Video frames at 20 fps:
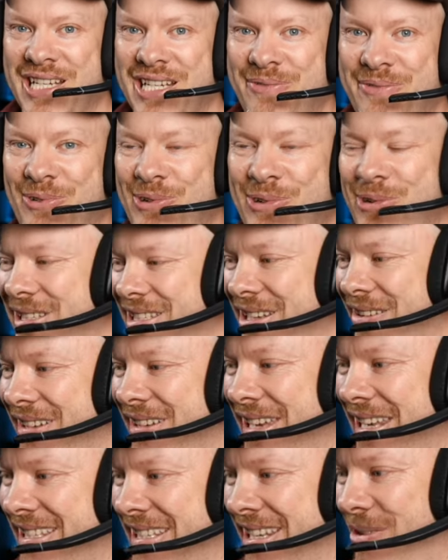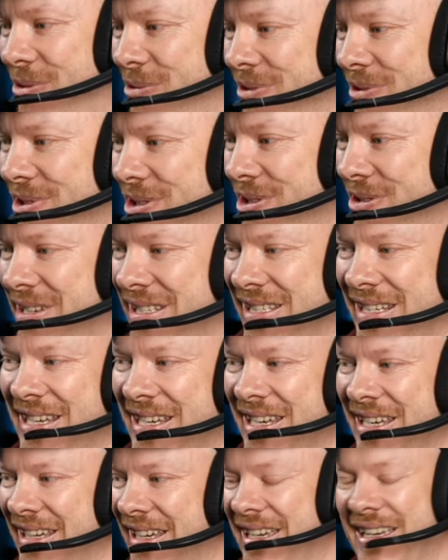for it, so I'll get on onto it.
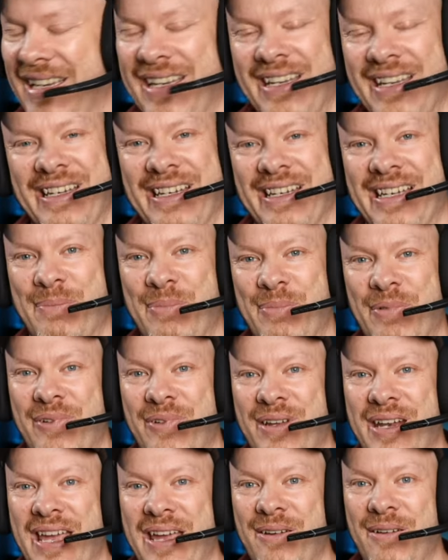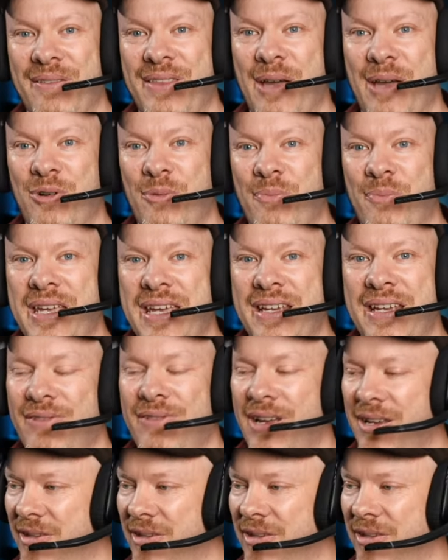Uh, but for now, that will be it. Thank you